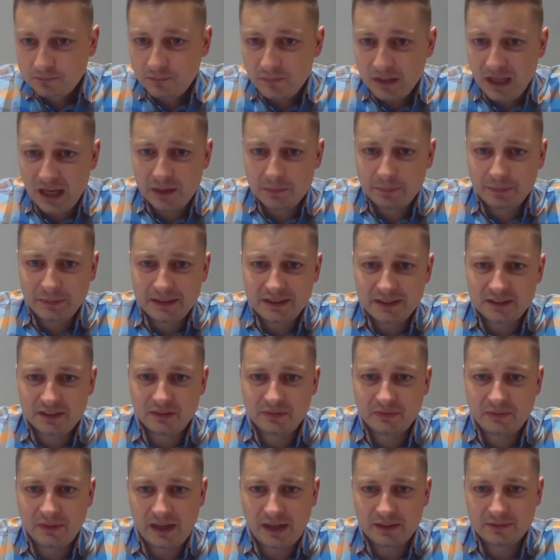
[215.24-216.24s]
I play
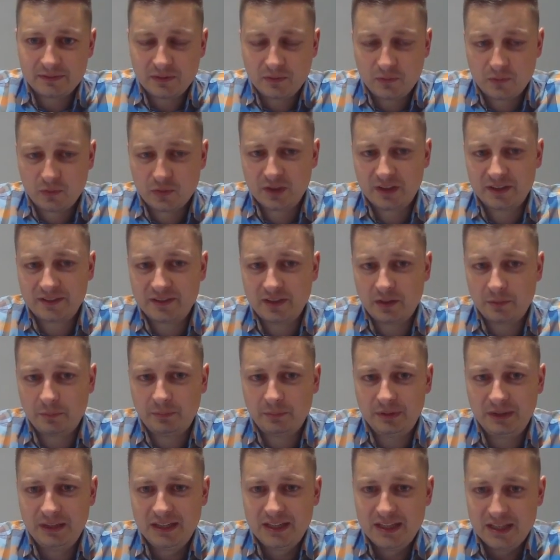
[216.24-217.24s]
d5. For
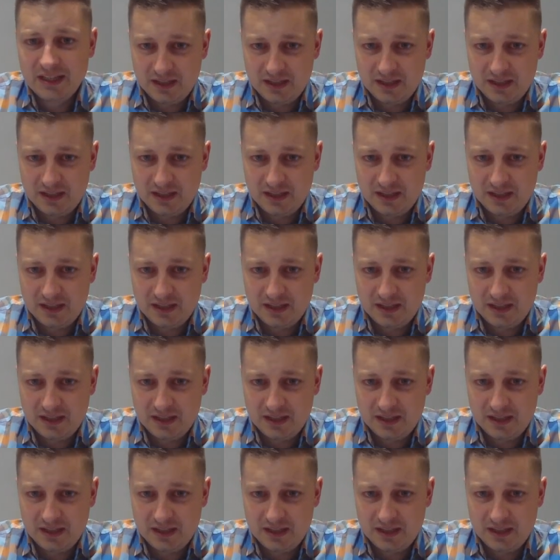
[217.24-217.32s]
example,